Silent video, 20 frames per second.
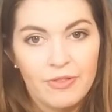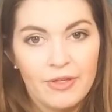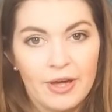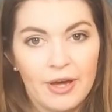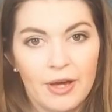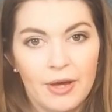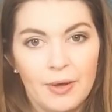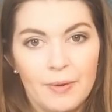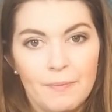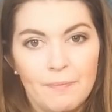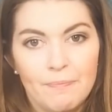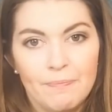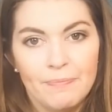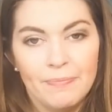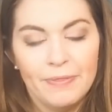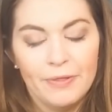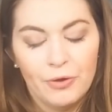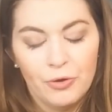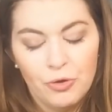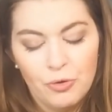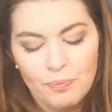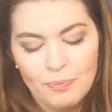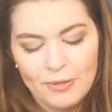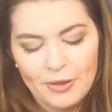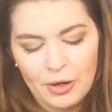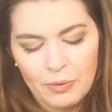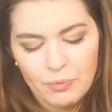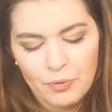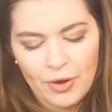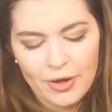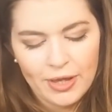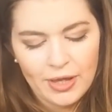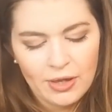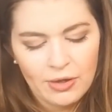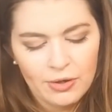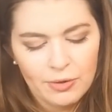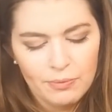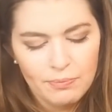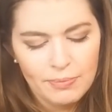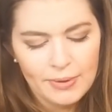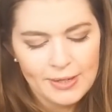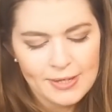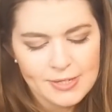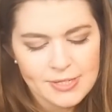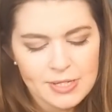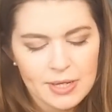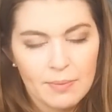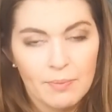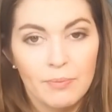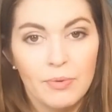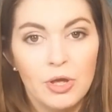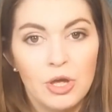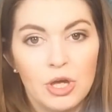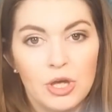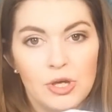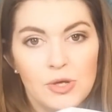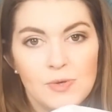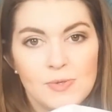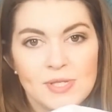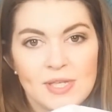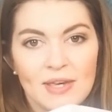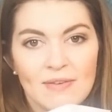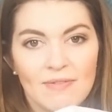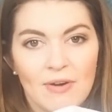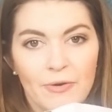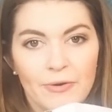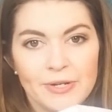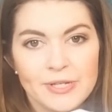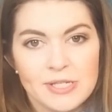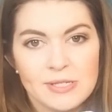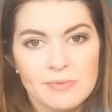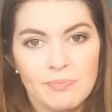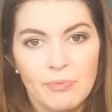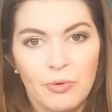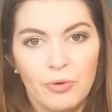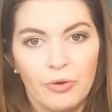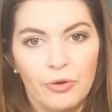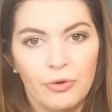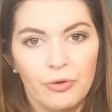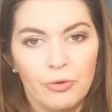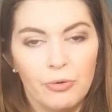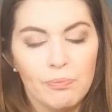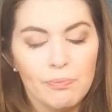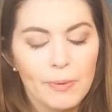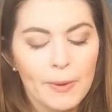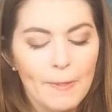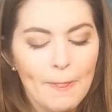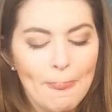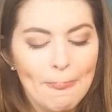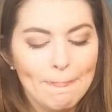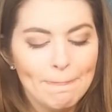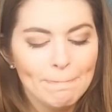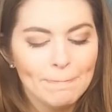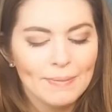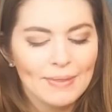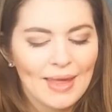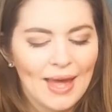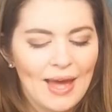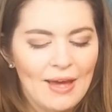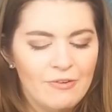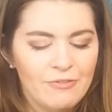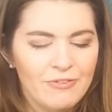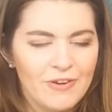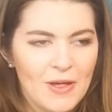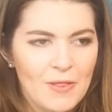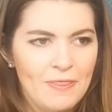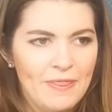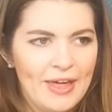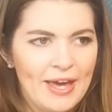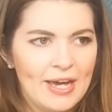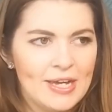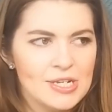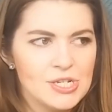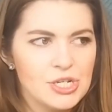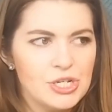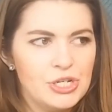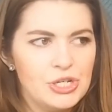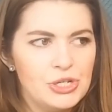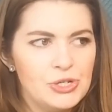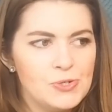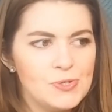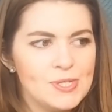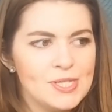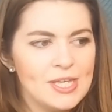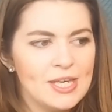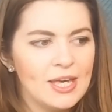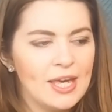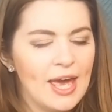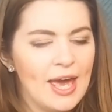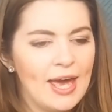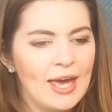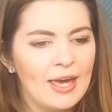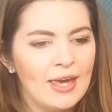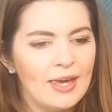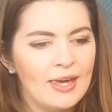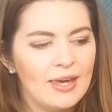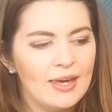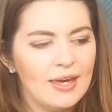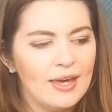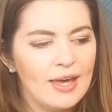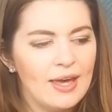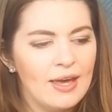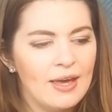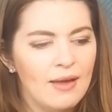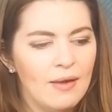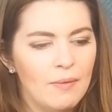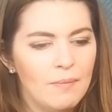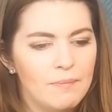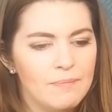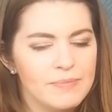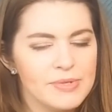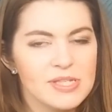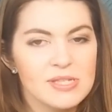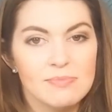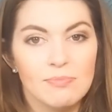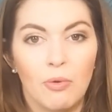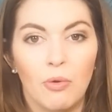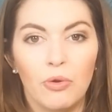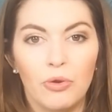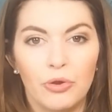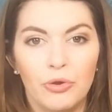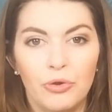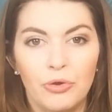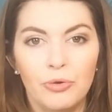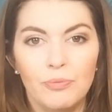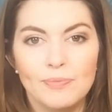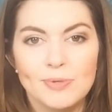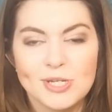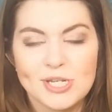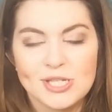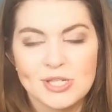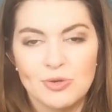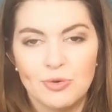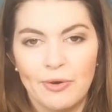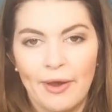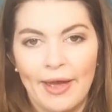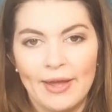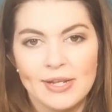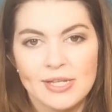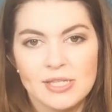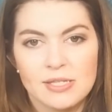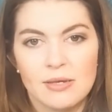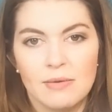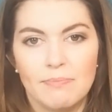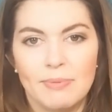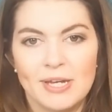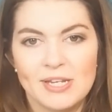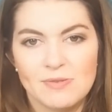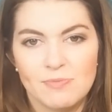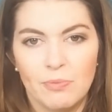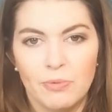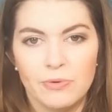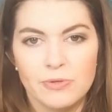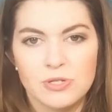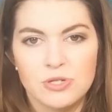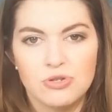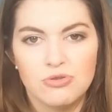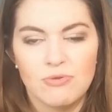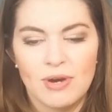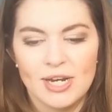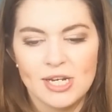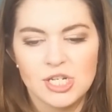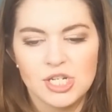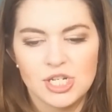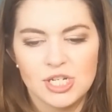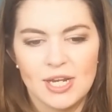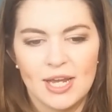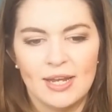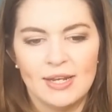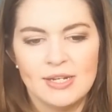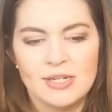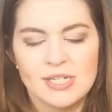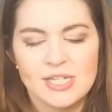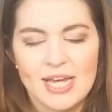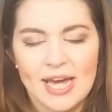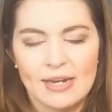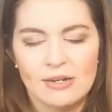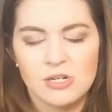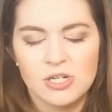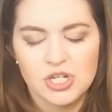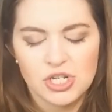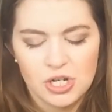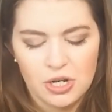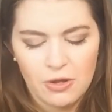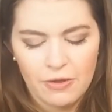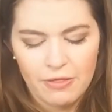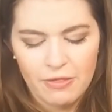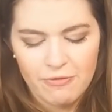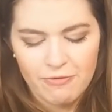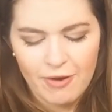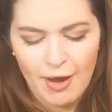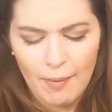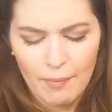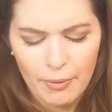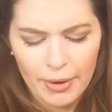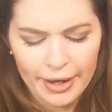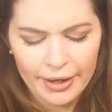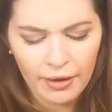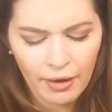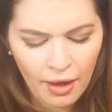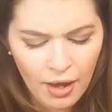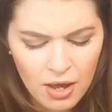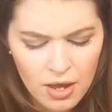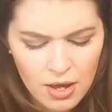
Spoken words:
the hoop that I'm working on because I'm using a very small hoop. I found that using a small hoop just creates a bit more stretch and tension on the fabric,